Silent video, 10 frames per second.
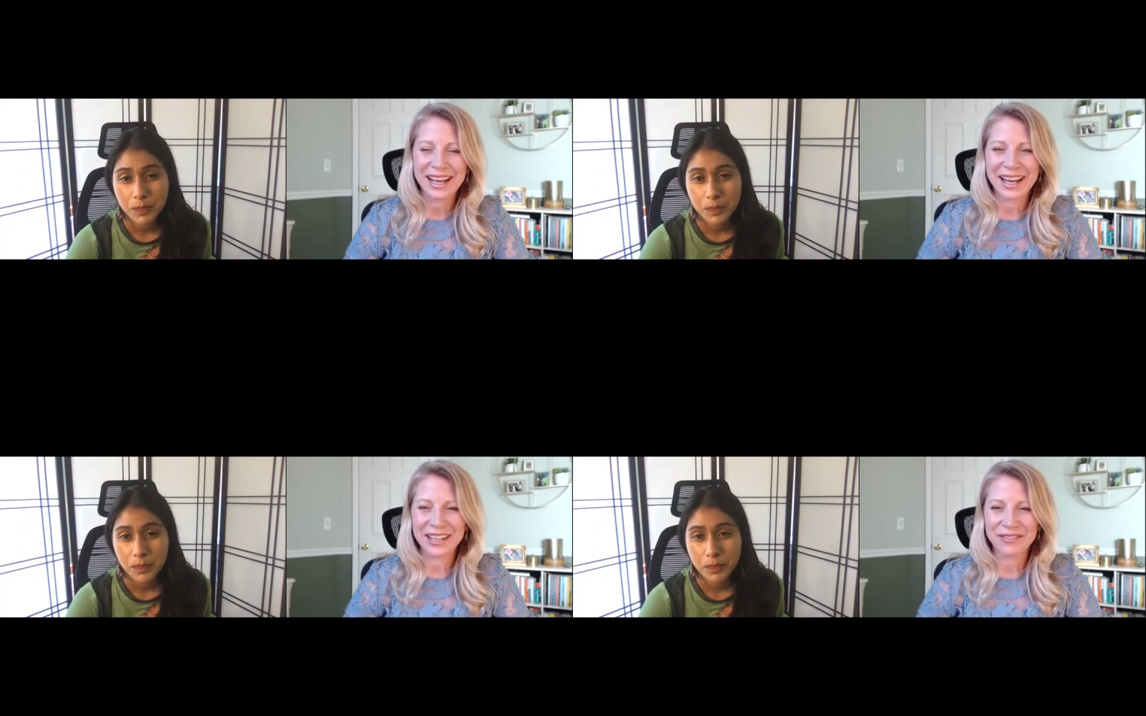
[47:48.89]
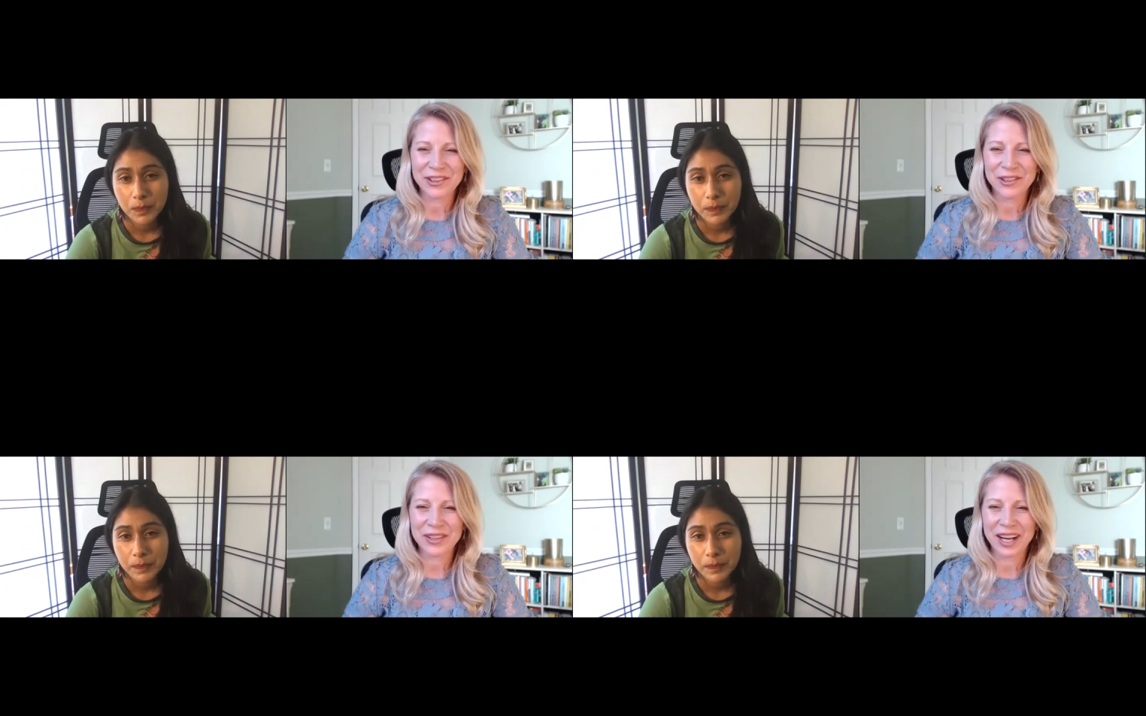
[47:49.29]
Speaker 1: And if
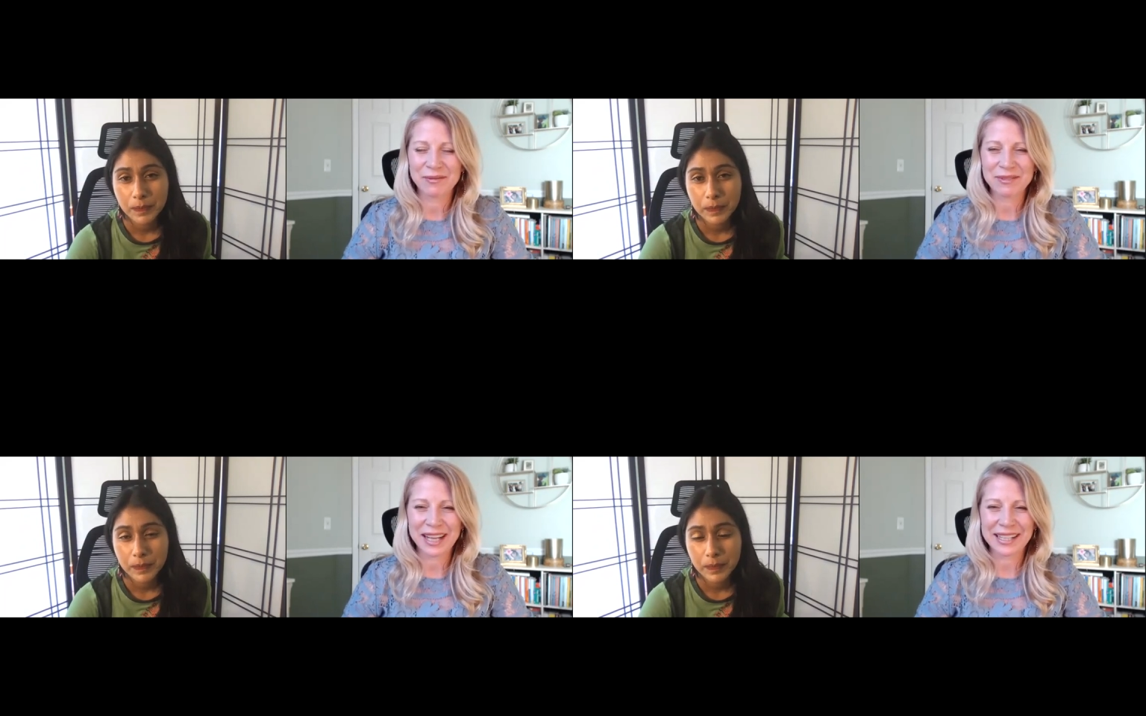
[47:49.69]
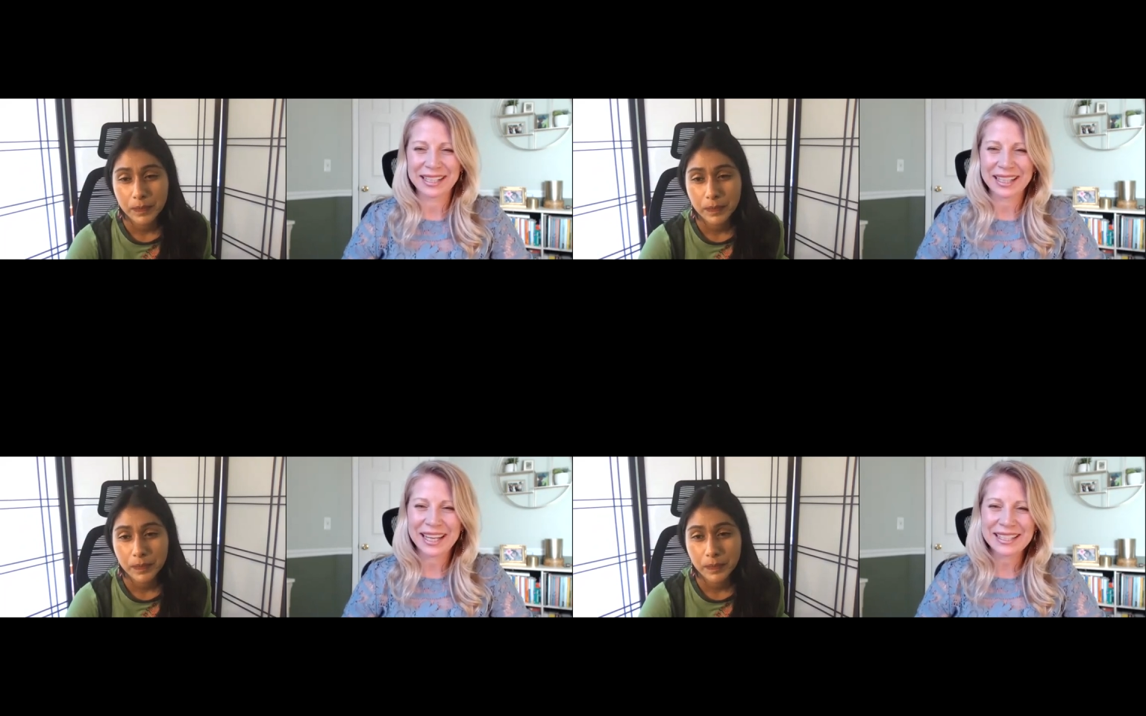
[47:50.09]
you signed
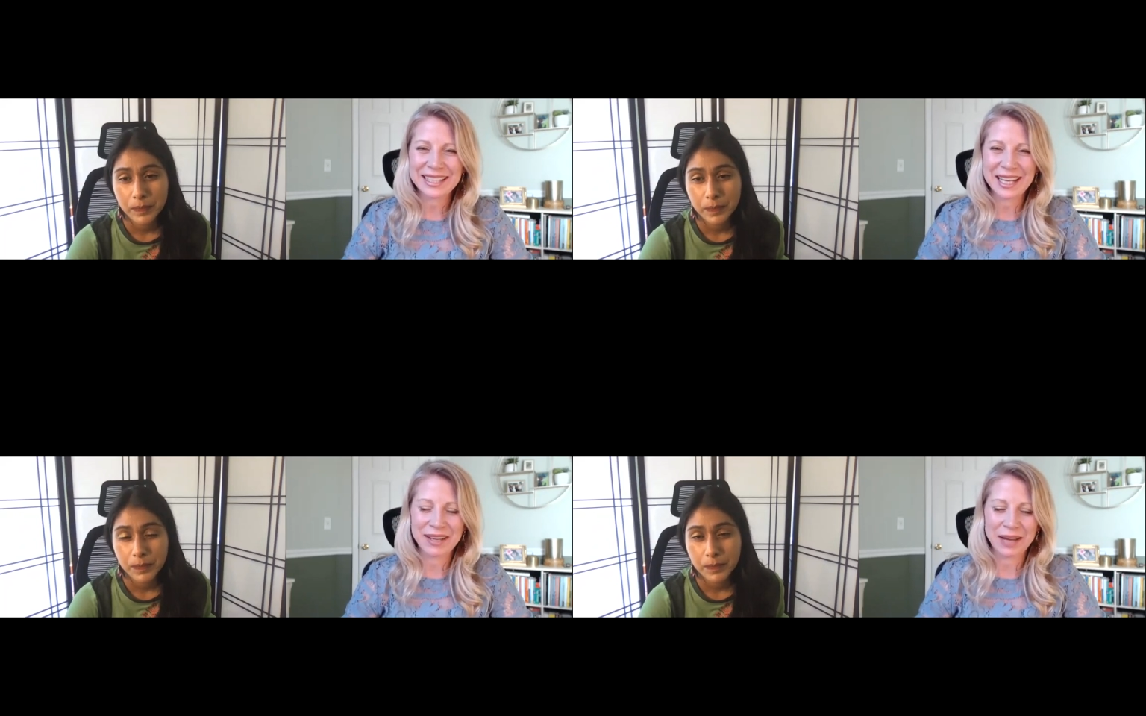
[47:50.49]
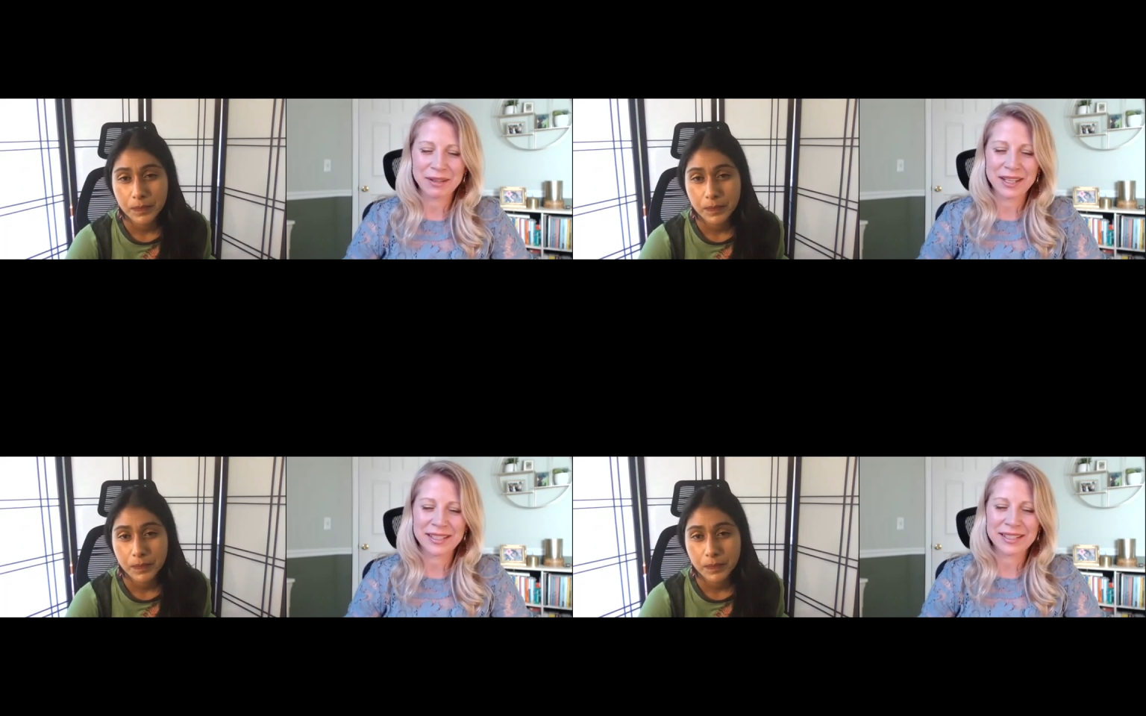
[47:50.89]
in late, today we have
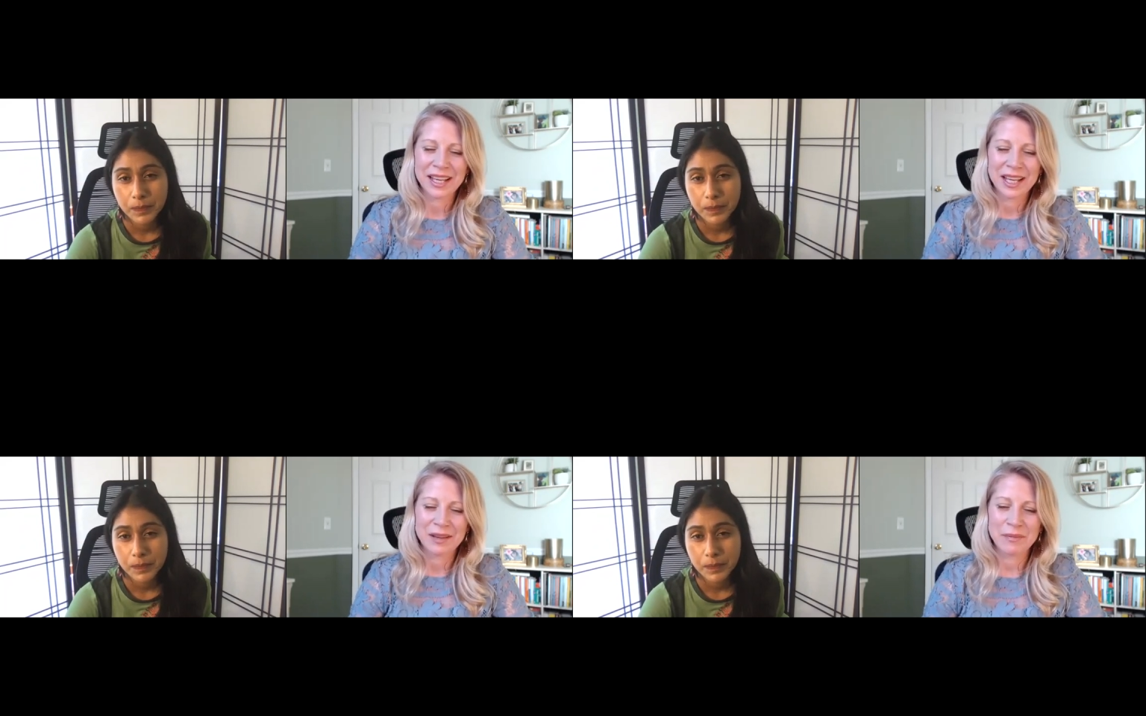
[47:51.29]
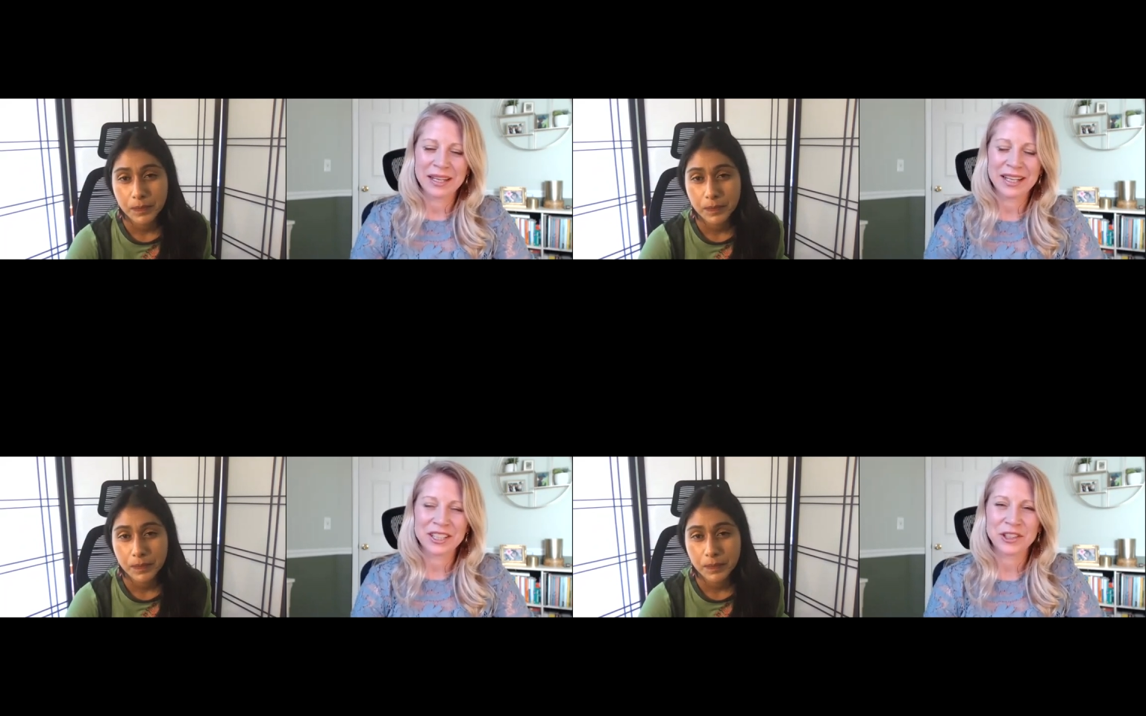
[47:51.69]
with us
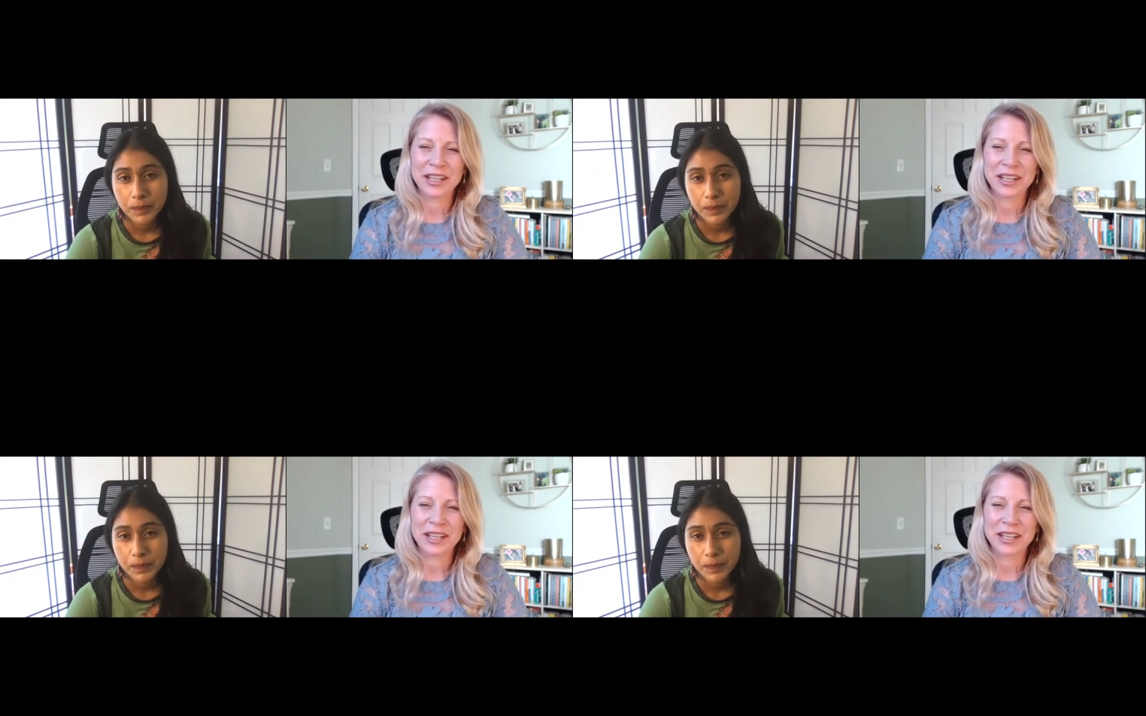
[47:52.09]
Meena